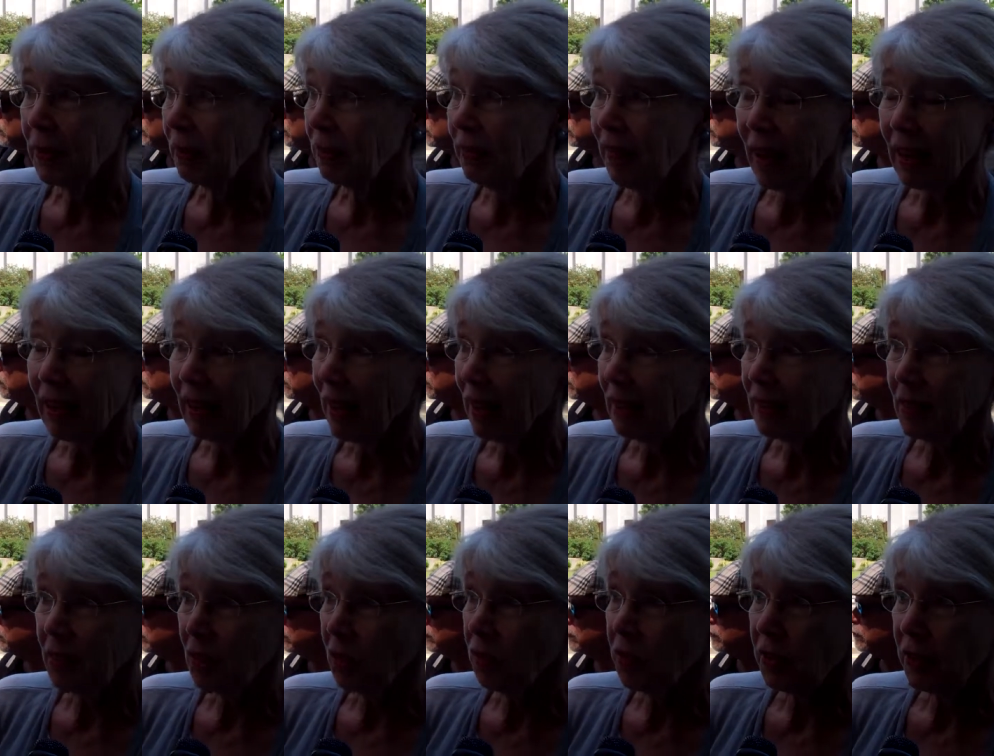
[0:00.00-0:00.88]
they've not
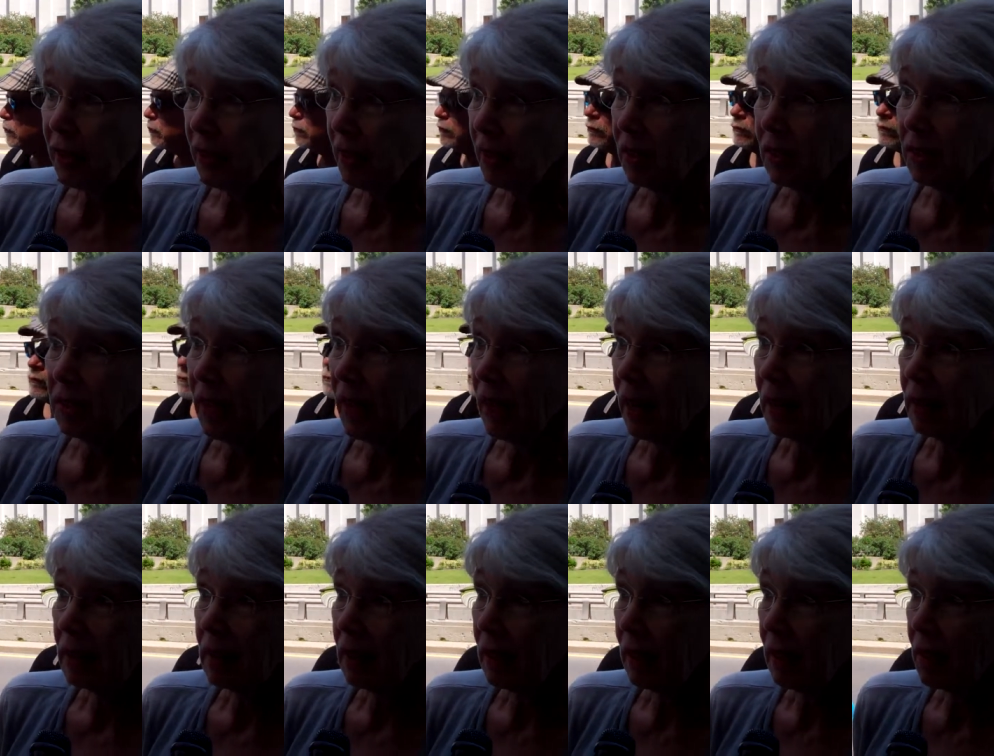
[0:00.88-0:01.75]
gotten it over the hill
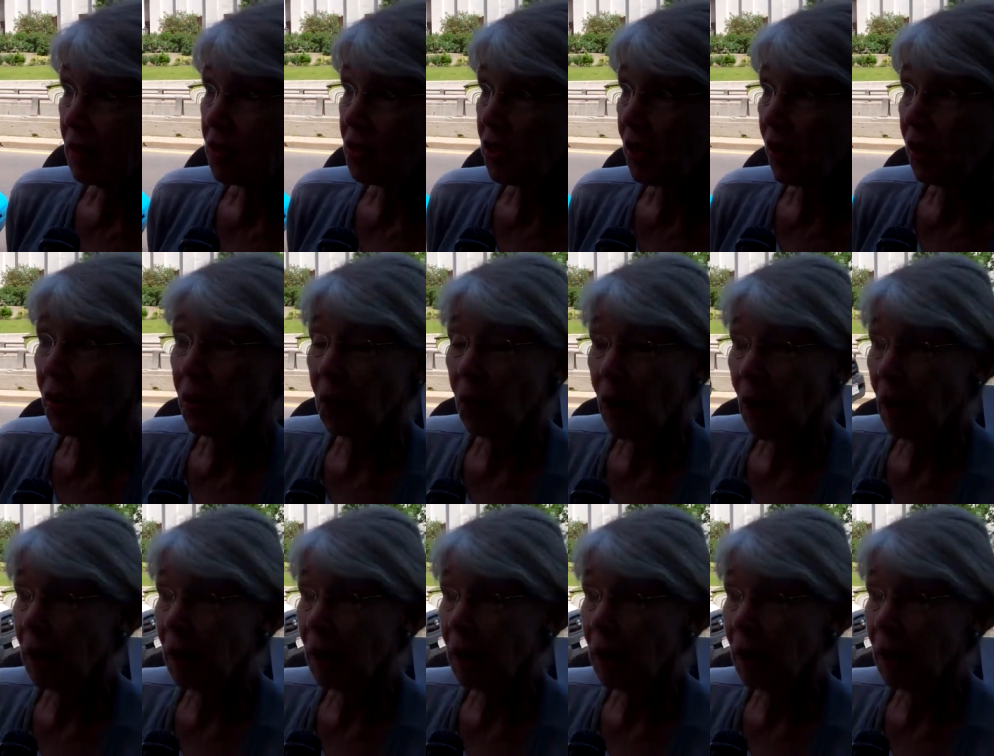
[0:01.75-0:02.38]
yet. And so